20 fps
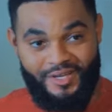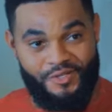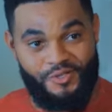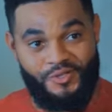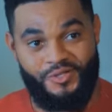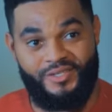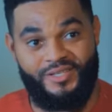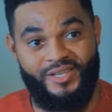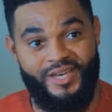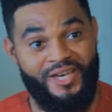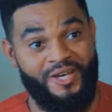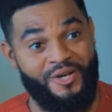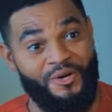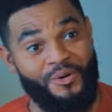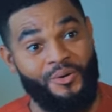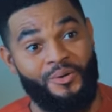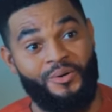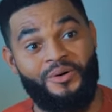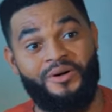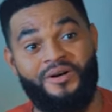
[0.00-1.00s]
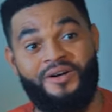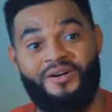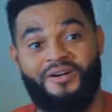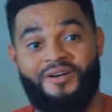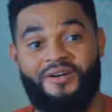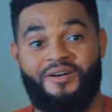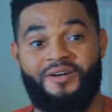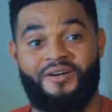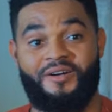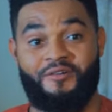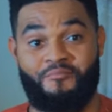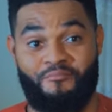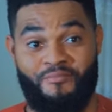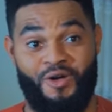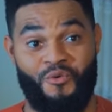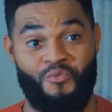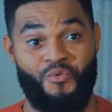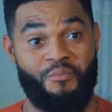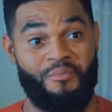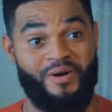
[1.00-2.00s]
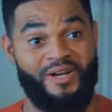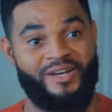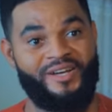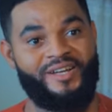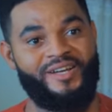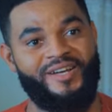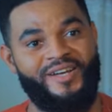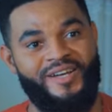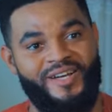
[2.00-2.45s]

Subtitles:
she's Ego, my woman,